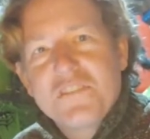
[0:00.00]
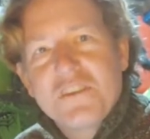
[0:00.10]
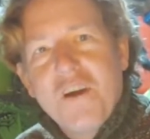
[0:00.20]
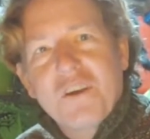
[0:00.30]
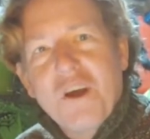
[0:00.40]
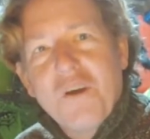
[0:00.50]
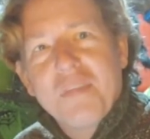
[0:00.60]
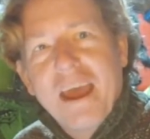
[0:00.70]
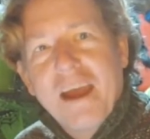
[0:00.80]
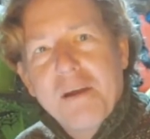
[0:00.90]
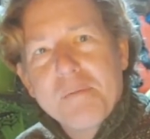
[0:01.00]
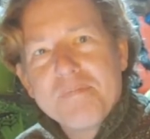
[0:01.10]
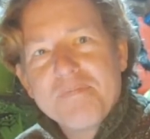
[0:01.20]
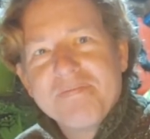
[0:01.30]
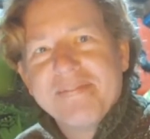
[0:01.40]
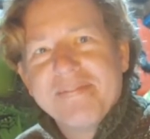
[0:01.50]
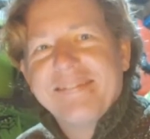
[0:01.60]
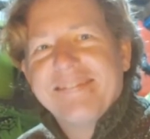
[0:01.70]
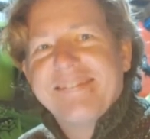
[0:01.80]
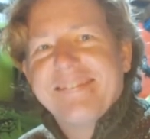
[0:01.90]
don't go there.
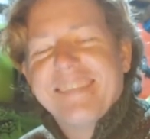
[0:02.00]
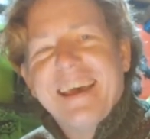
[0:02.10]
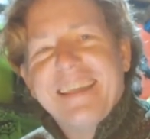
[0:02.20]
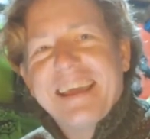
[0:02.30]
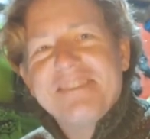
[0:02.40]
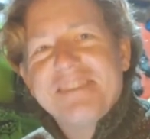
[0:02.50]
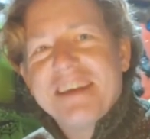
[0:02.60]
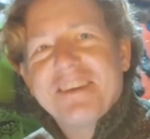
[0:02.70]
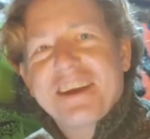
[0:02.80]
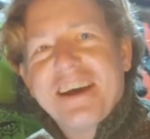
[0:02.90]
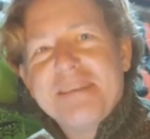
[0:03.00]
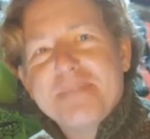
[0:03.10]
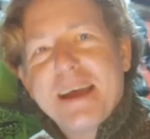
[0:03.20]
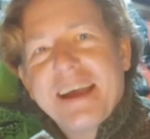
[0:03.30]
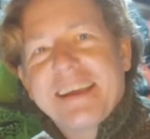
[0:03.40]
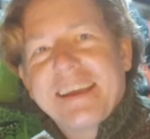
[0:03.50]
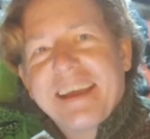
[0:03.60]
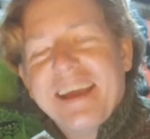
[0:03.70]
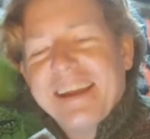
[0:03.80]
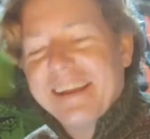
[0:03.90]
And they've never gone back
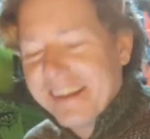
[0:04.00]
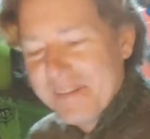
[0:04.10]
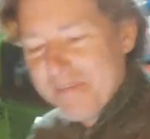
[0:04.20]
again.